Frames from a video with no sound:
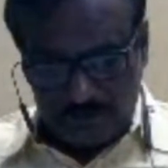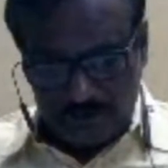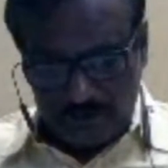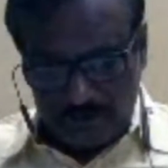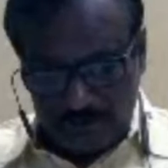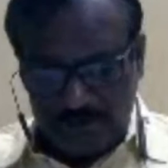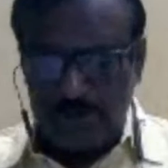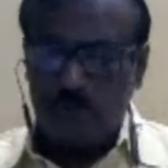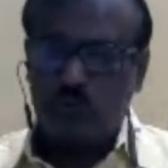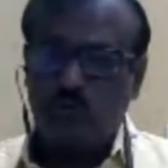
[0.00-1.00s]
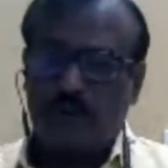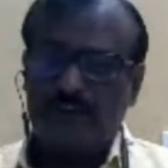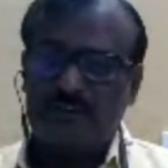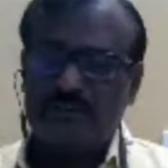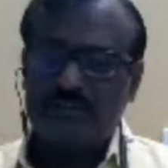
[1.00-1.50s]
DK Basu
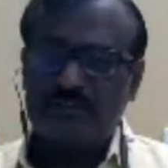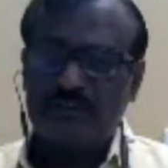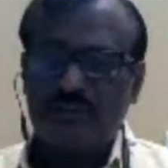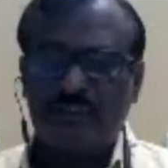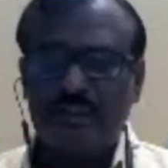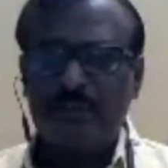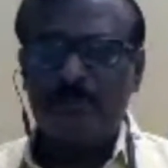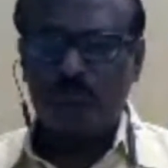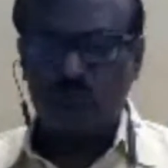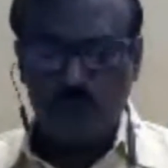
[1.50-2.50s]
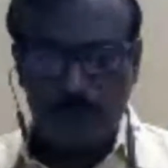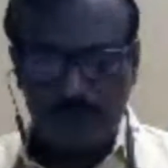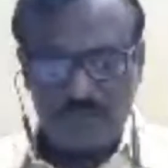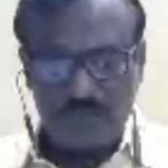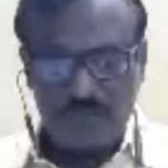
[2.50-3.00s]
case. DK Basu,
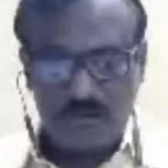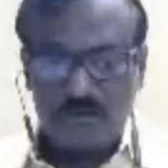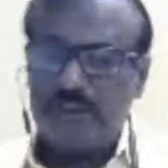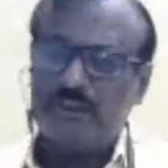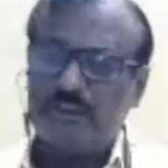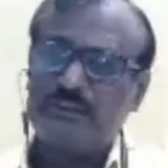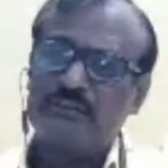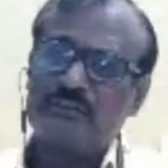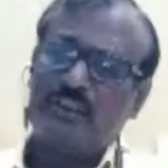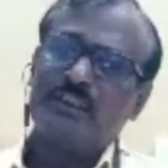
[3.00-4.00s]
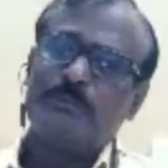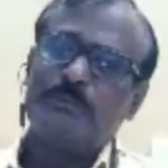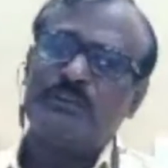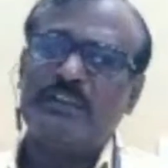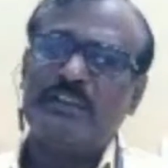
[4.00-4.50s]
that is as per the
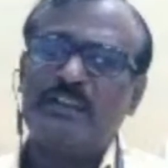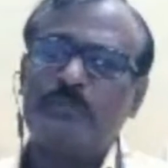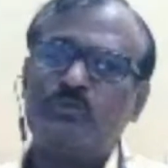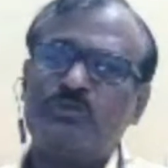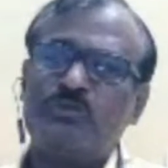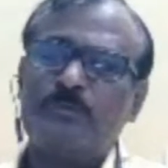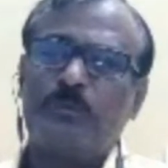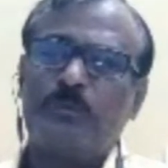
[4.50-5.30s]
DK Basu, some Supreme